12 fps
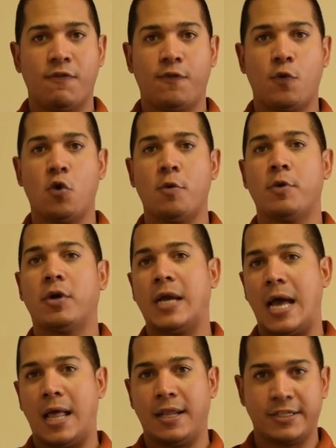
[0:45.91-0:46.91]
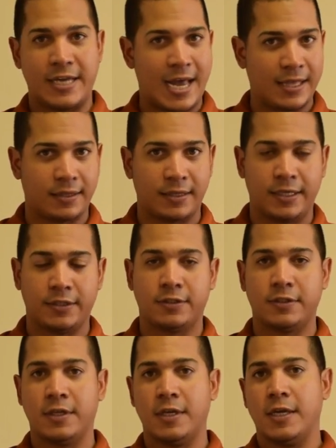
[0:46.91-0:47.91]
former college
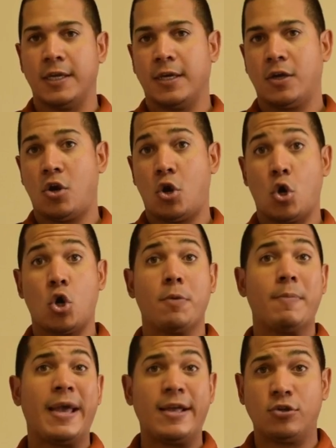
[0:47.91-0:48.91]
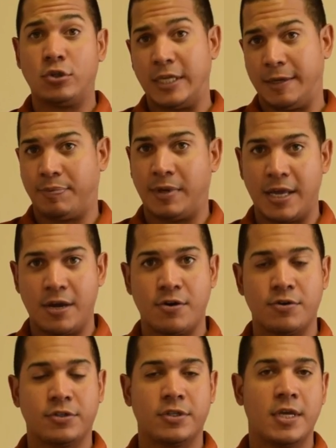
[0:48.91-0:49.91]
athletes, current major league
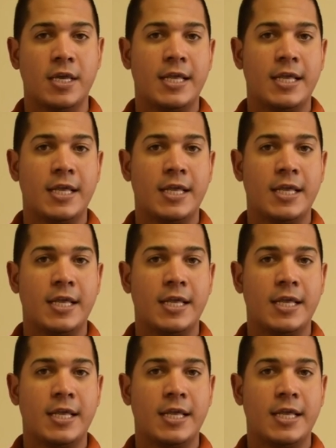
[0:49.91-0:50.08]
players.